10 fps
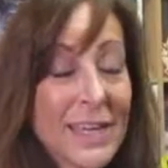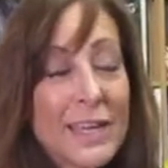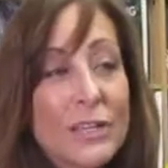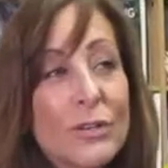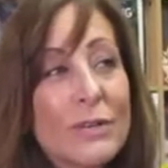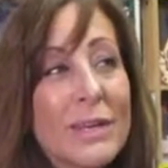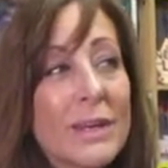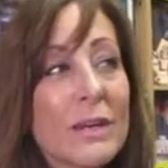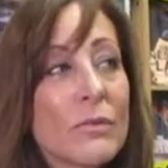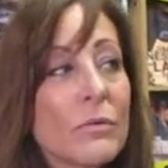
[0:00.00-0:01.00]
And you
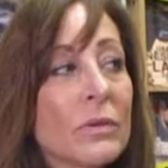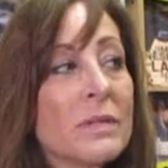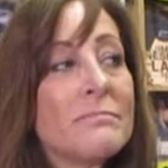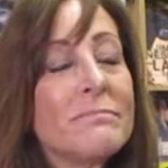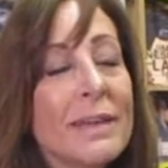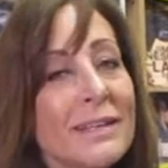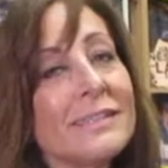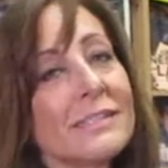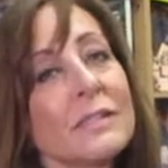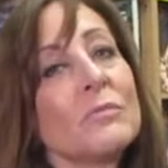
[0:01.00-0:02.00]
can't really
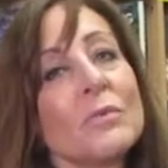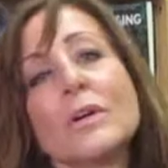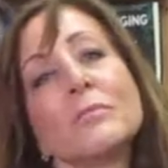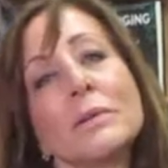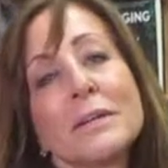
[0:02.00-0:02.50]
make someone